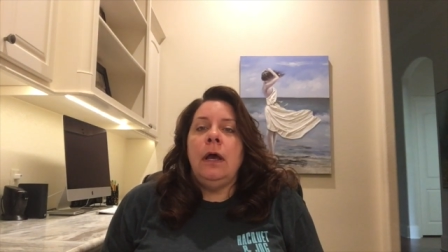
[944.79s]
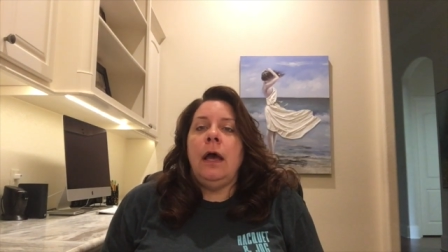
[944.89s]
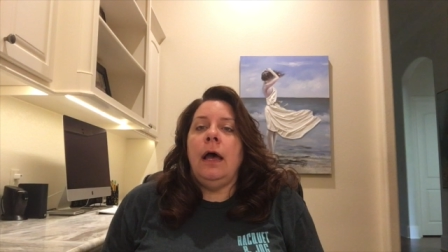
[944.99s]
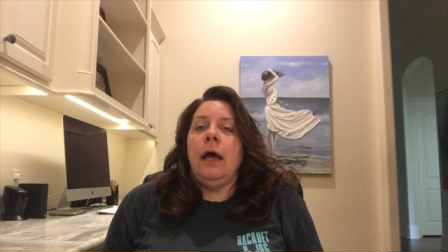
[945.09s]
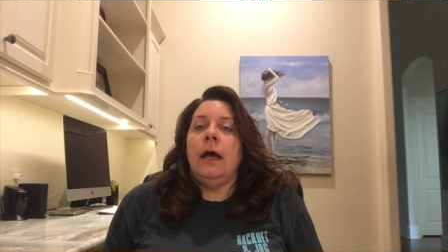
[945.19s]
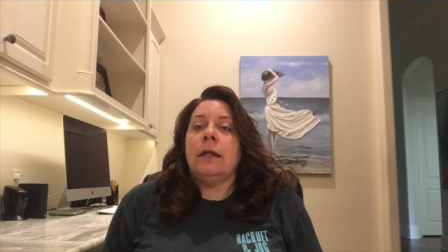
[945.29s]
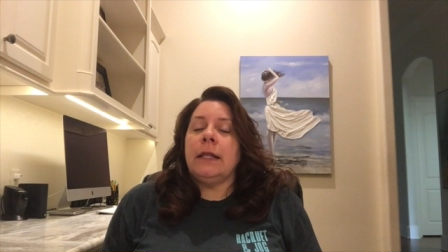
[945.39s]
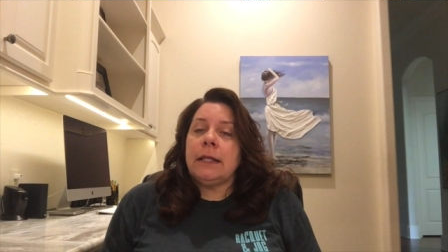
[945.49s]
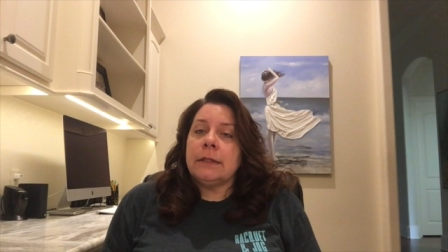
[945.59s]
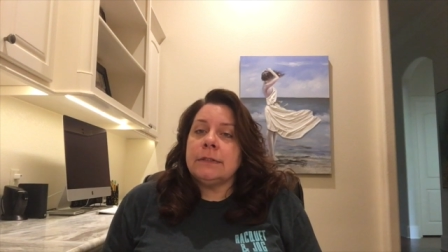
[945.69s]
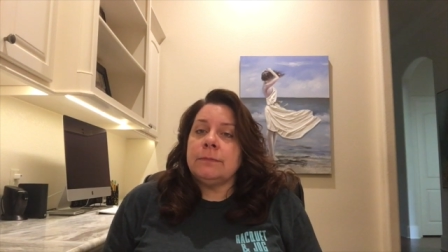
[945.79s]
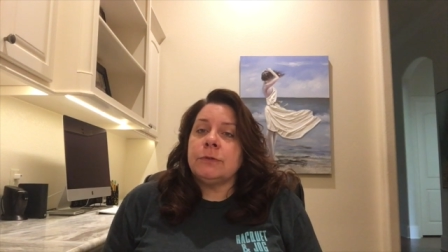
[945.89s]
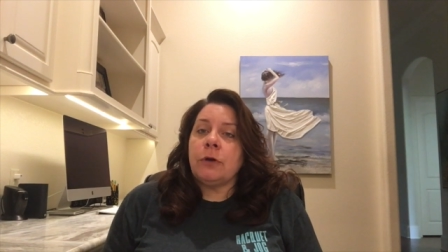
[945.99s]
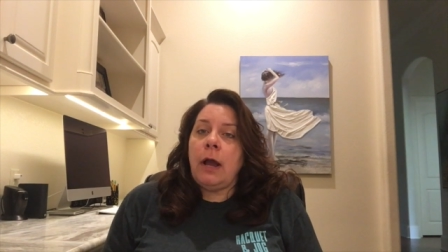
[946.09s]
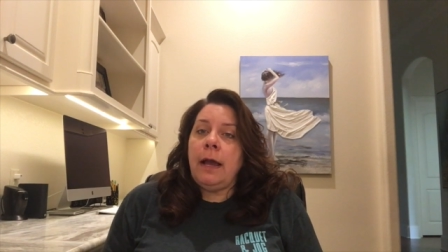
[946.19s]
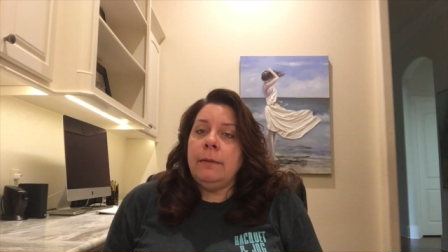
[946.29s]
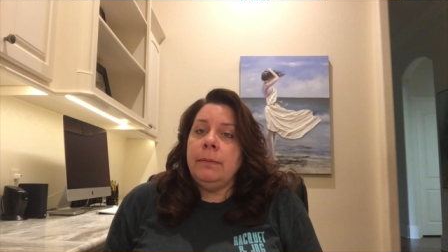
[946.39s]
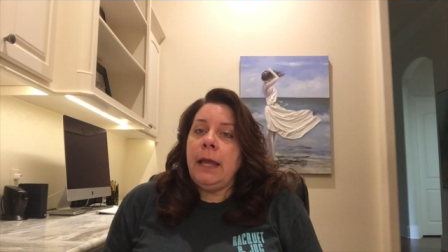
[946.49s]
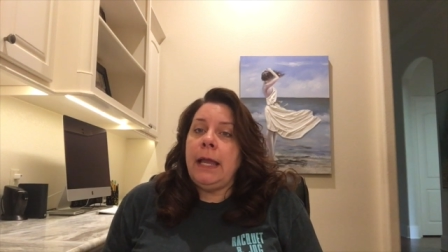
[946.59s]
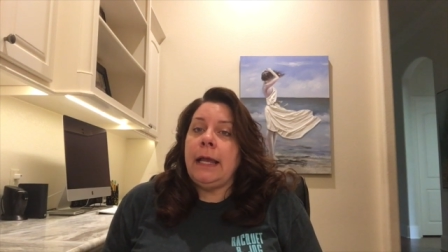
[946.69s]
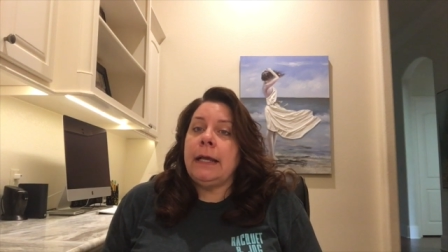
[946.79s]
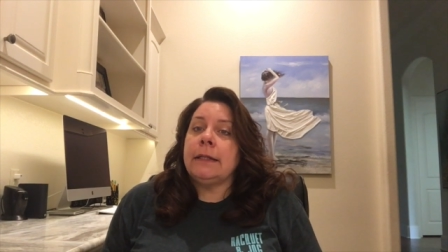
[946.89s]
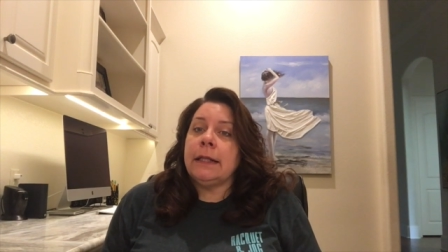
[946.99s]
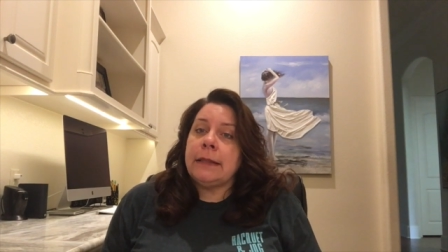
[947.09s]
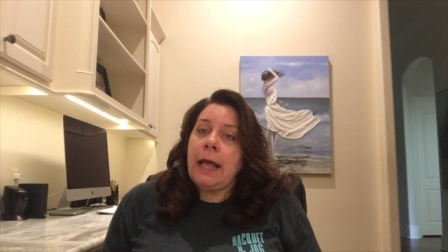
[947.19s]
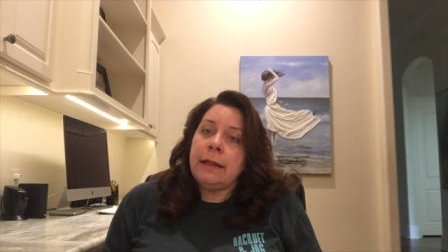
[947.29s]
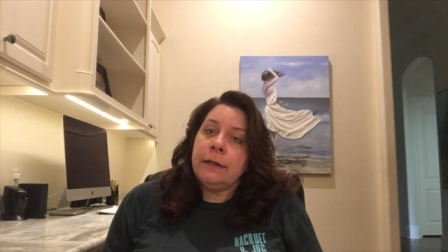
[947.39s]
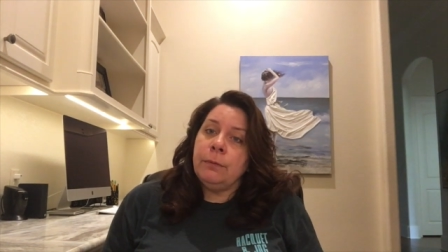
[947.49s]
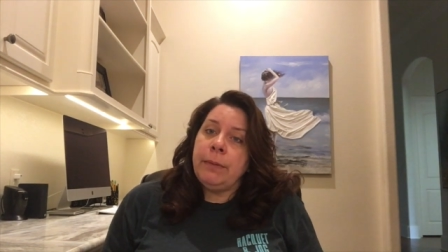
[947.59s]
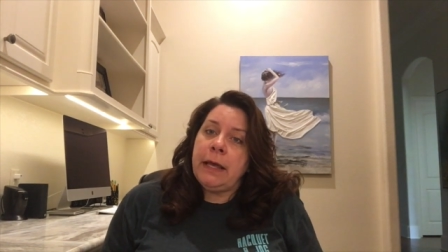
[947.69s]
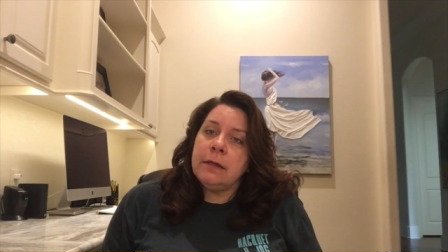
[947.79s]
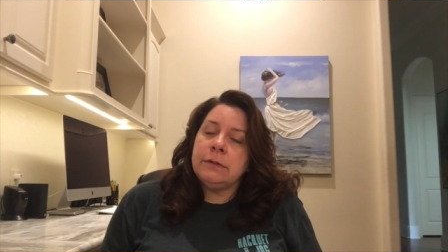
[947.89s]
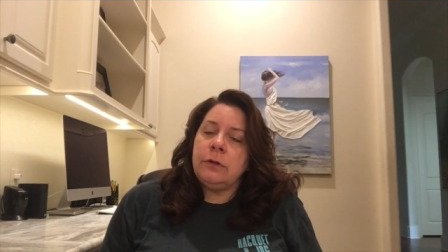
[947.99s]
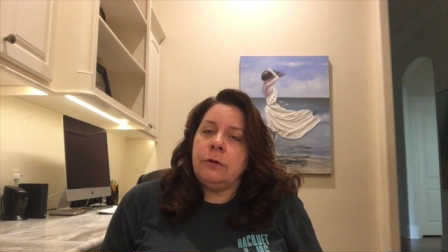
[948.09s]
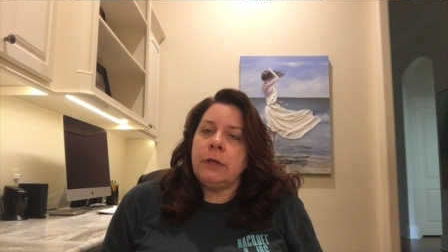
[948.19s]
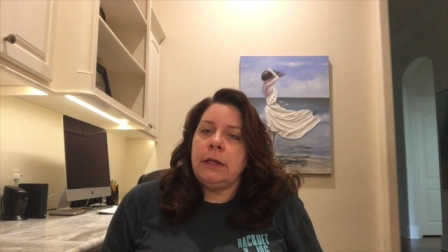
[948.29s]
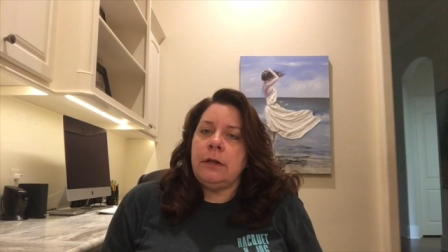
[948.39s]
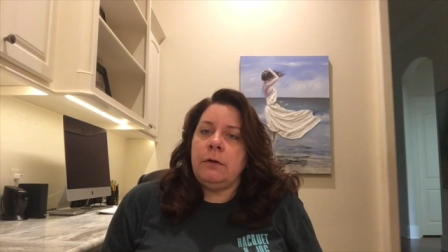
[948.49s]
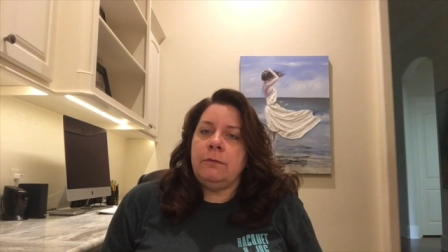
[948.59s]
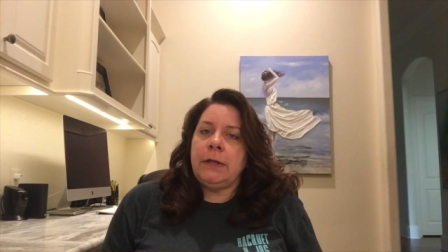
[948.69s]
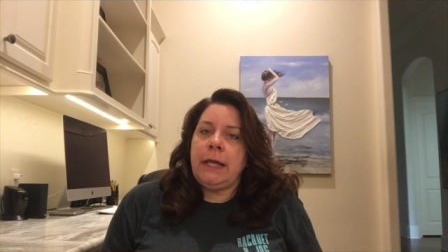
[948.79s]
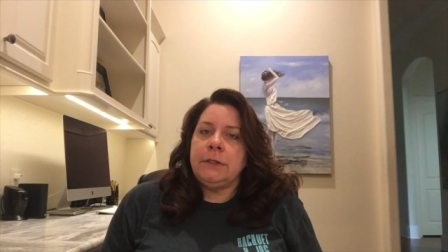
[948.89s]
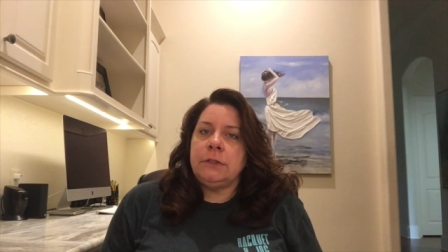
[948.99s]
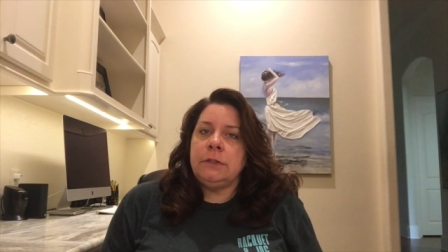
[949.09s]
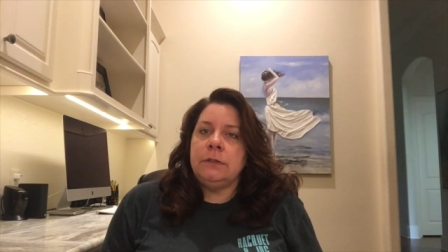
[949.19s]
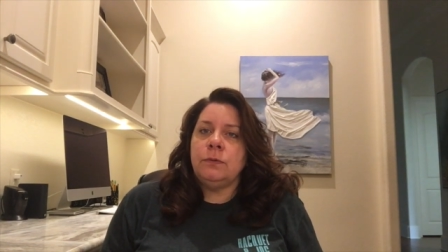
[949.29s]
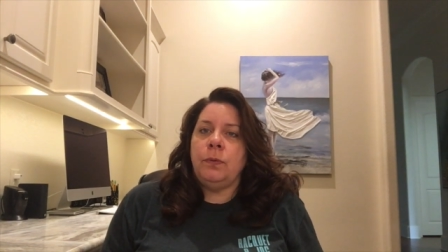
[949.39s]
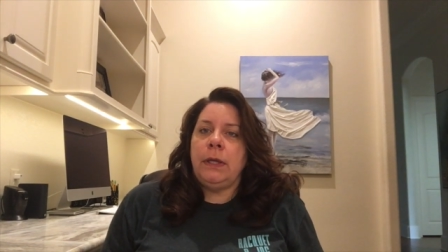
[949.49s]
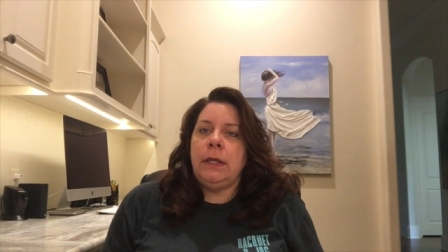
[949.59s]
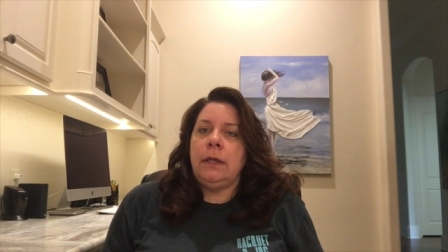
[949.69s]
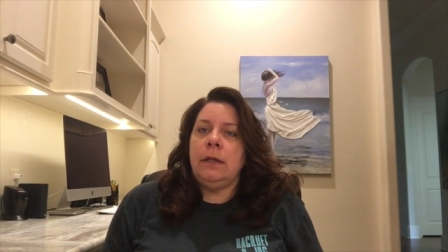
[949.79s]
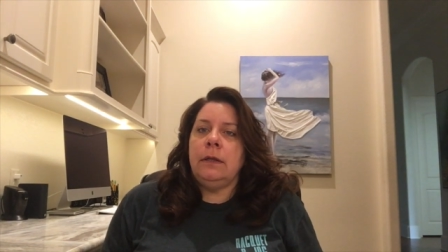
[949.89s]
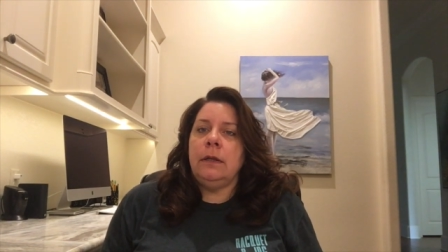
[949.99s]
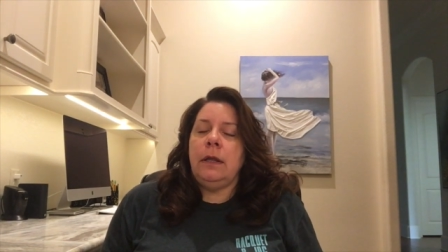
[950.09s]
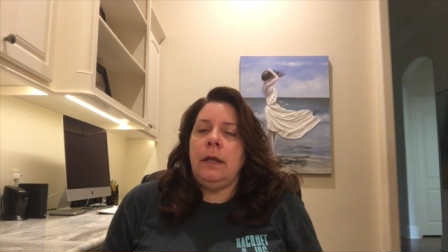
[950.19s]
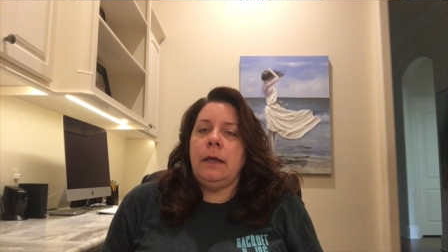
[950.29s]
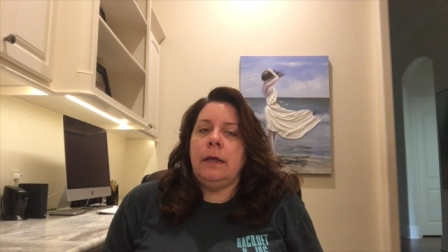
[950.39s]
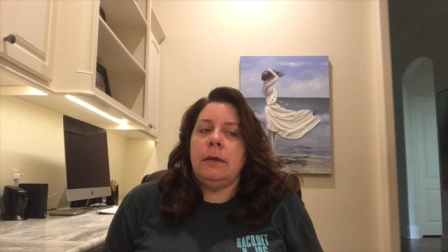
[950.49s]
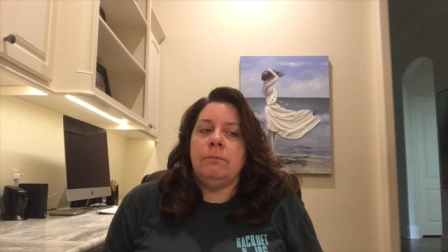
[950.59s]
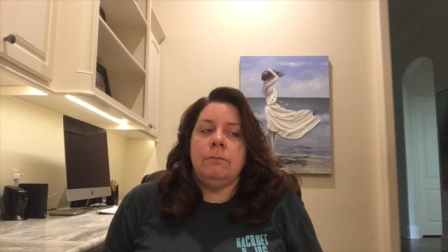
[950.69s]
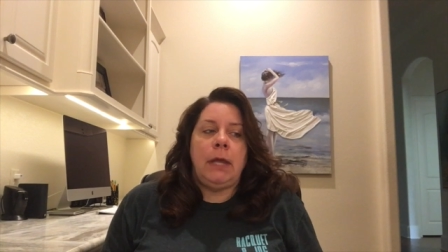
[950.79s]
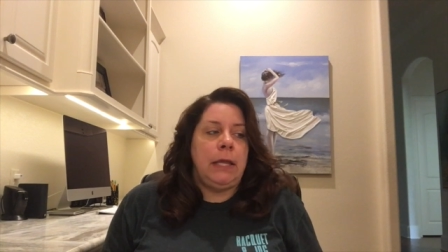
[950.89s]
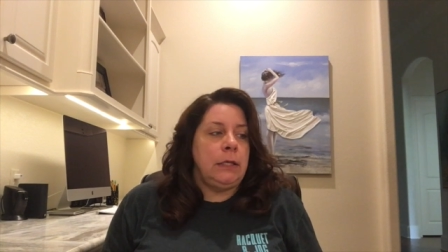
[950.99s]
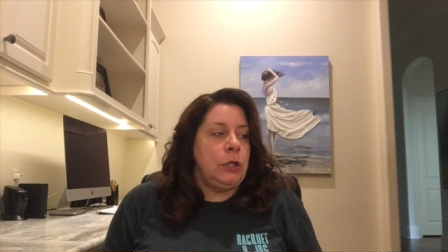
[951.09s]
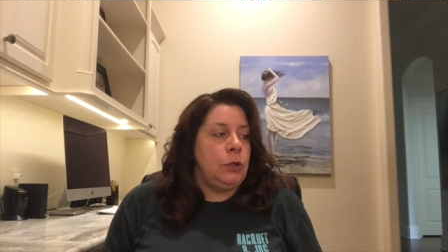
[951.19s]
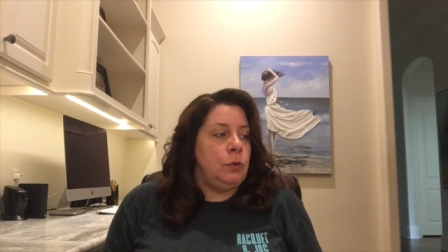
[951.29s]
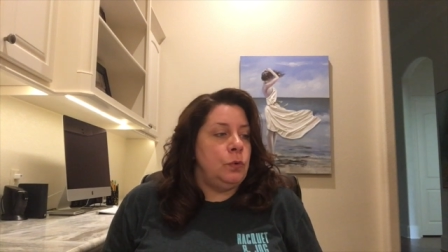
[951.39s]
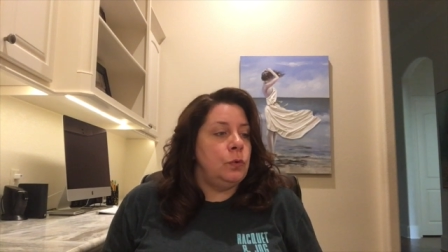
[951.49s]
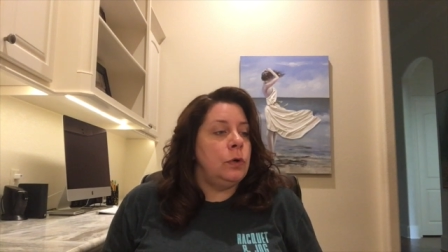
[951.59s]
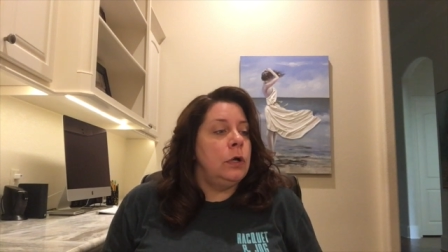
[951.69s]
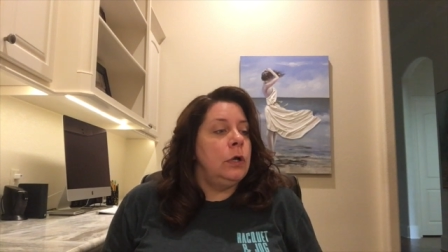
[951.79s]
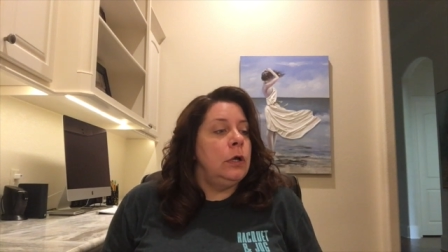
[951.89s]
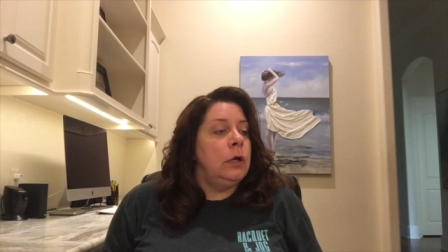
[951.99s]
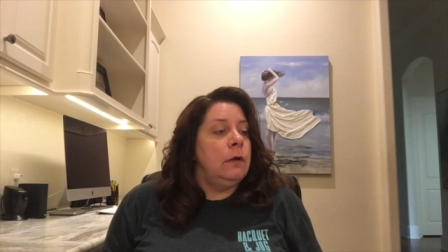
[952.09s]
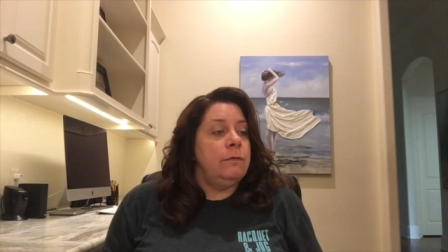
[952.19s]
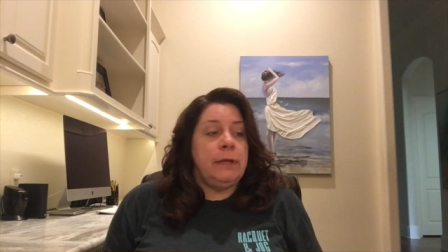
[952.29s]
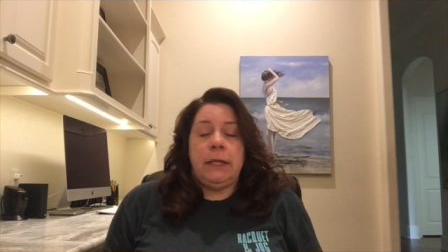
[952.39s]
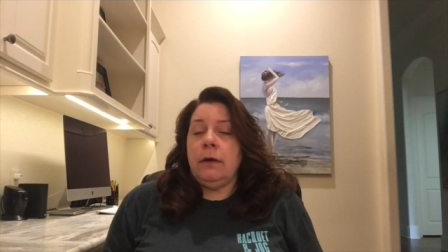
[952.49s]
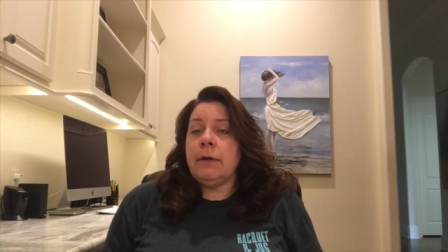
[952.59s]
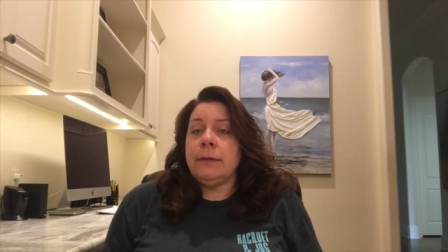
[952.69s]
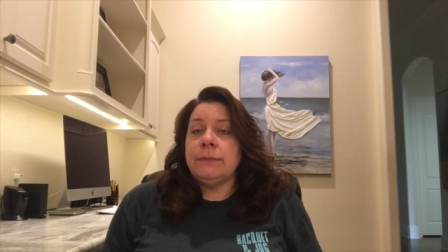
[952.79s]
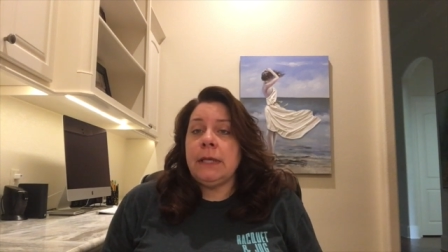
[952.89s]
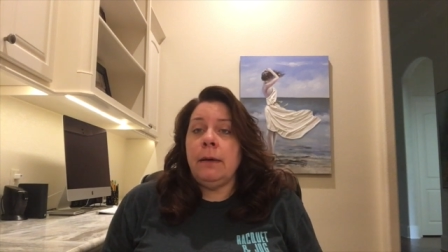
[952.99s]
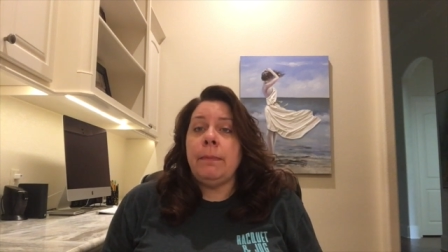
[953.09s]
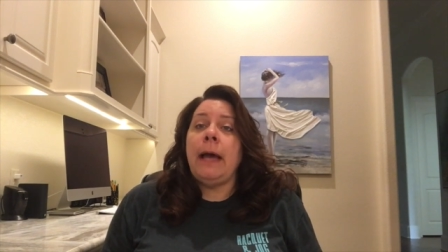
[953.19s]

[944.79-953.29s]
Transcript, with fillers: Uh, click subscribe and click that little bell so you get notifications when um, a new video comes up.